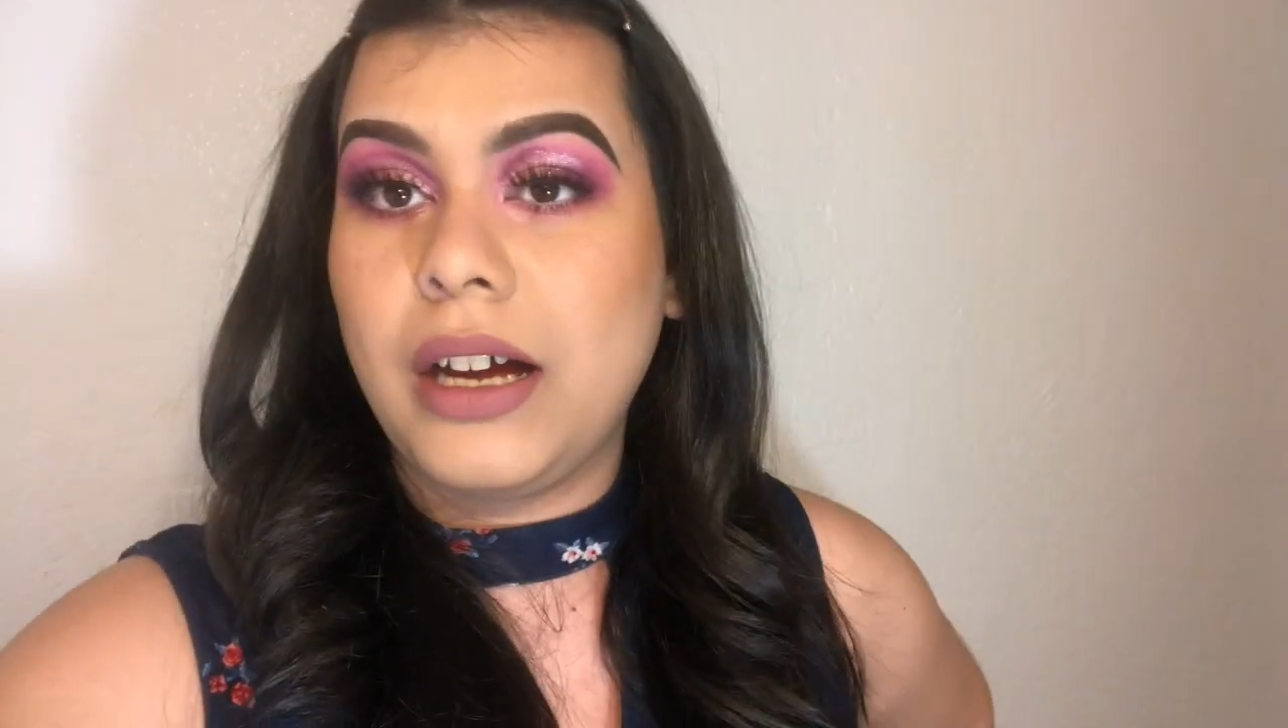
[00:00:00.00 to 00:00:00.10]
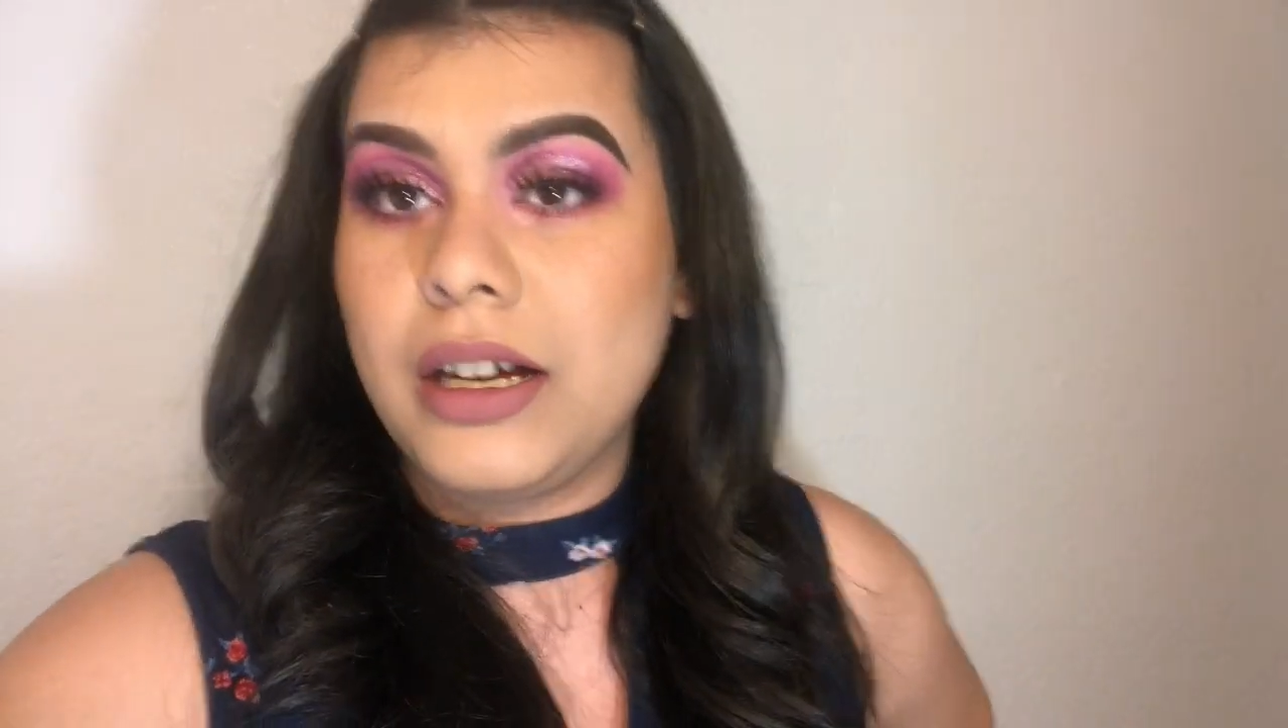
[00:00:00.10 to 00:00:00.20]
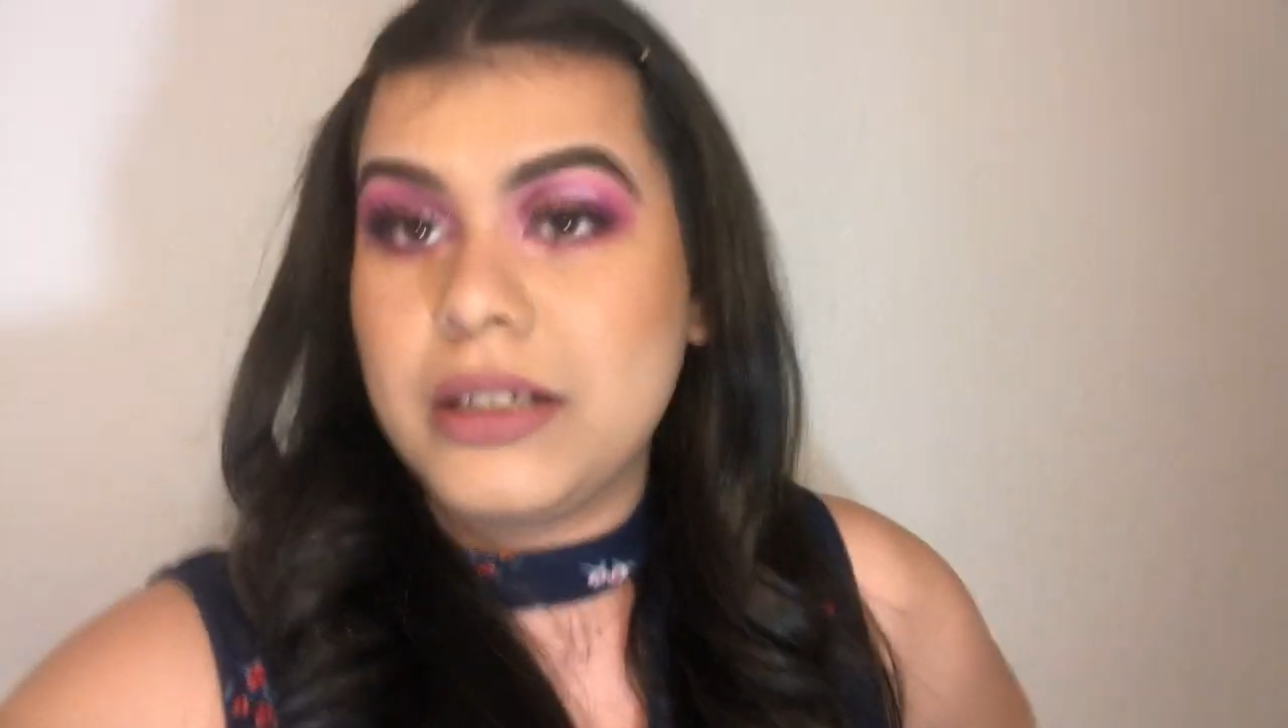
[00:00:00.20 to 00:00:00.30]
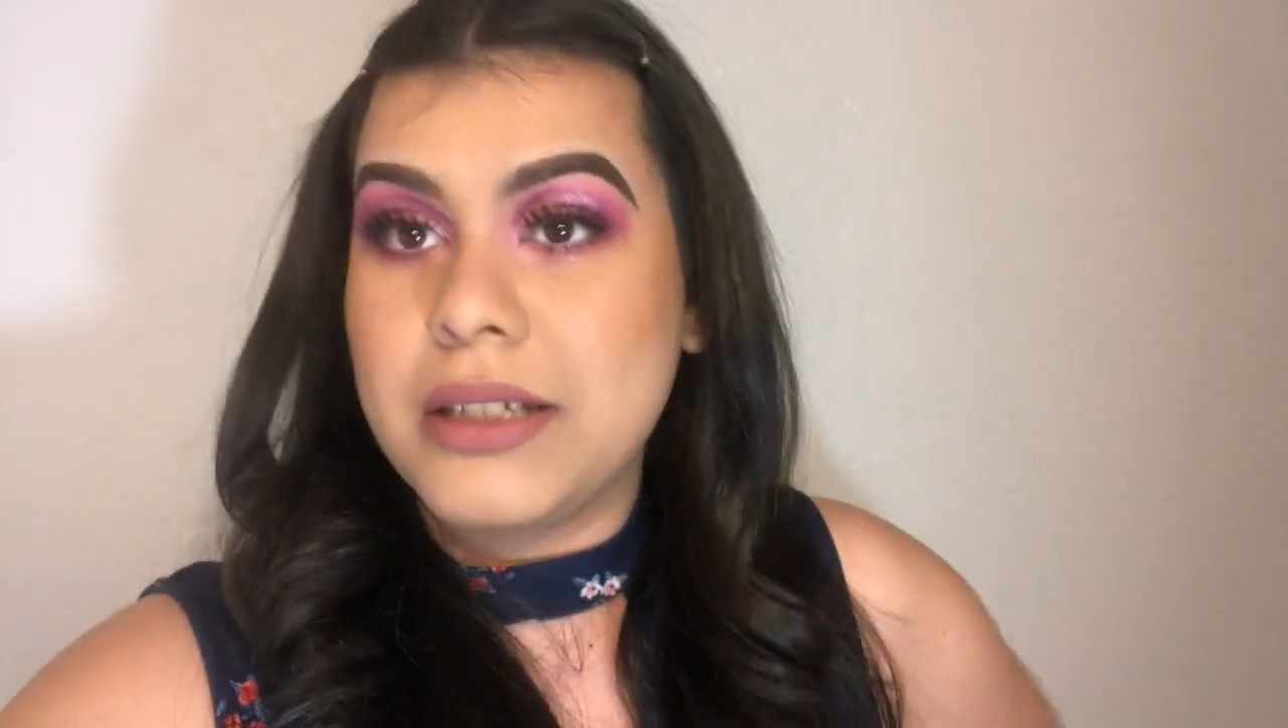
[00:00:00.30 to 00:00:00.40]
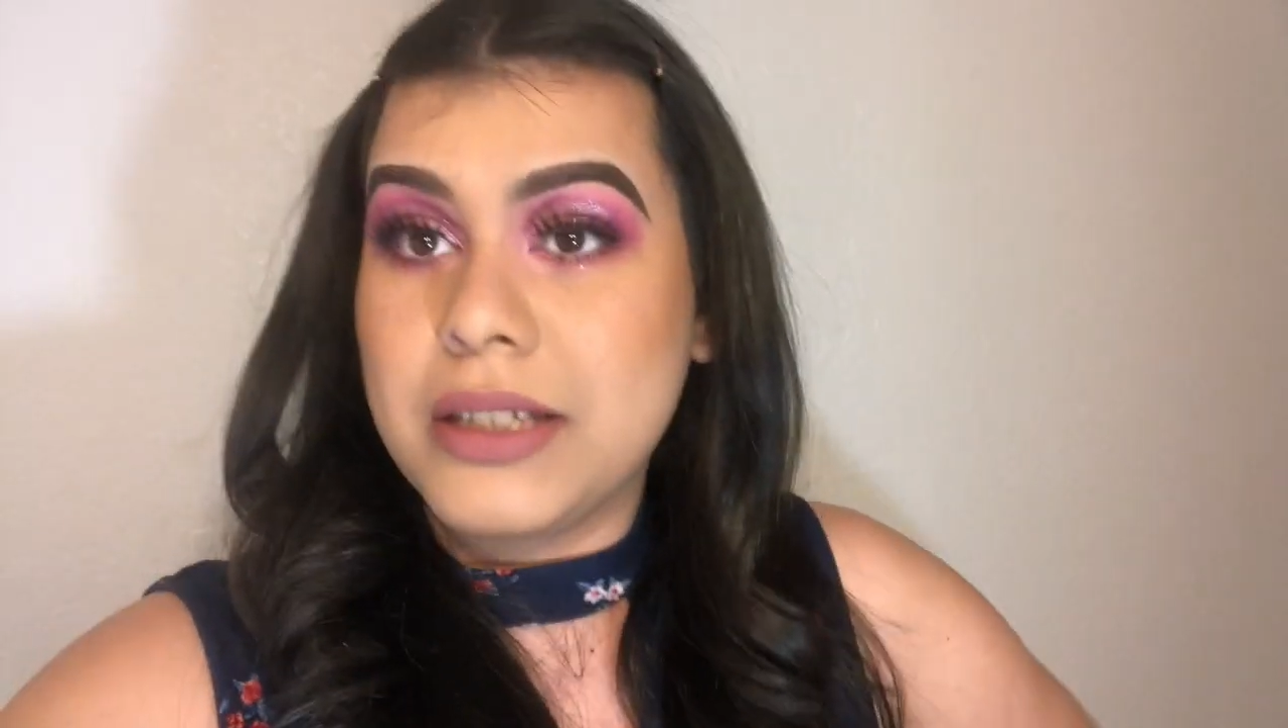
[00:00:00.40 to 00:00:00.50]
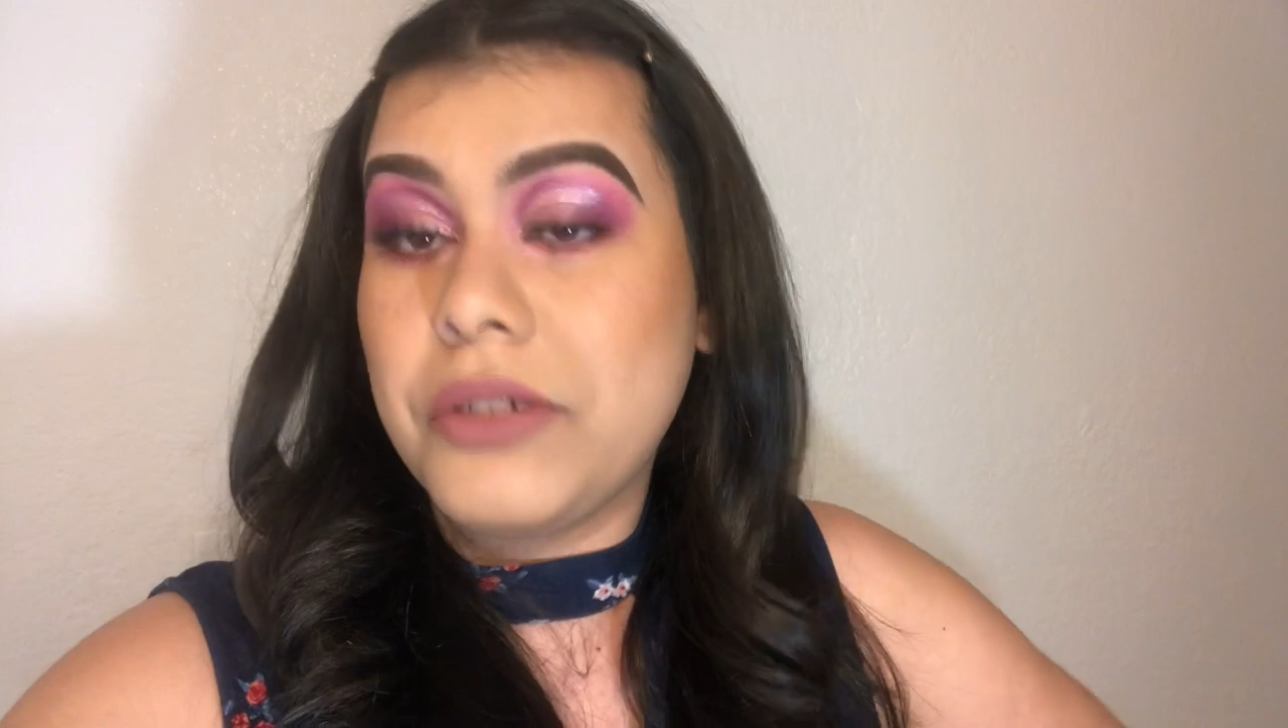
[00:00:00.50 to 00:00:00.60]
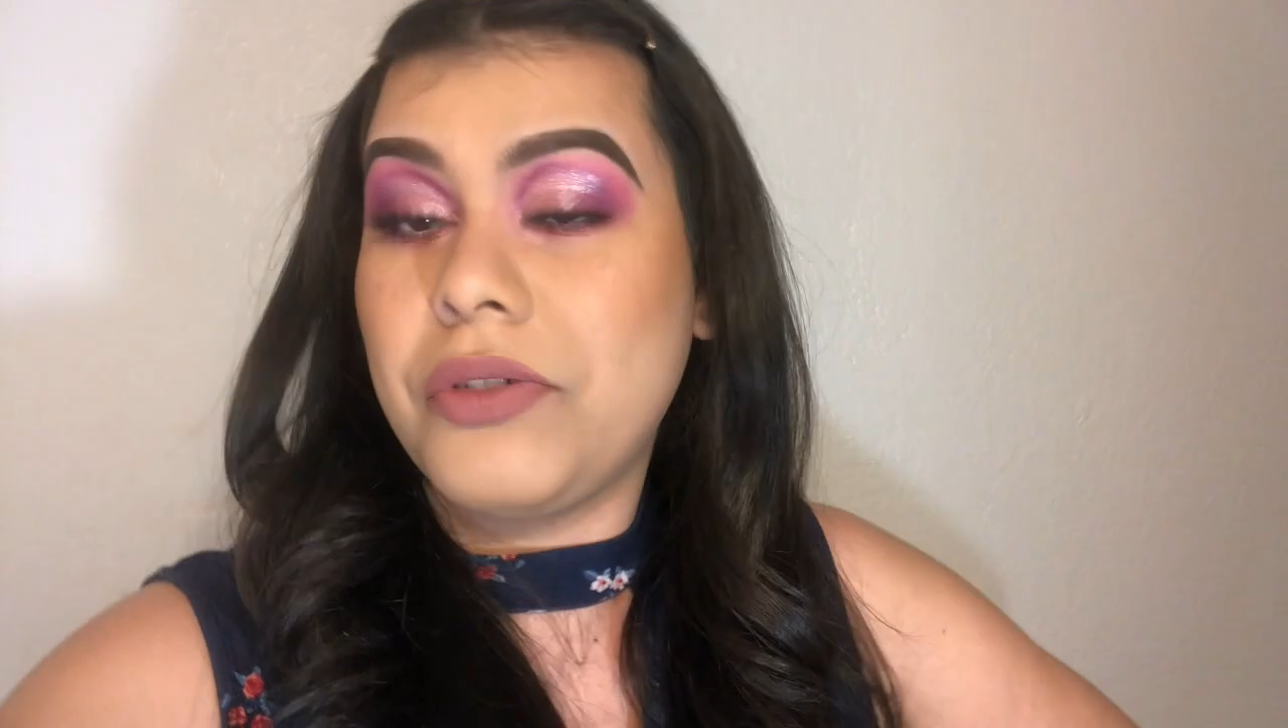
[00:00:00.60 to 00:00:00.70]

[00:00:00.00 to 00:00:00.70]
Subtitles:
honestly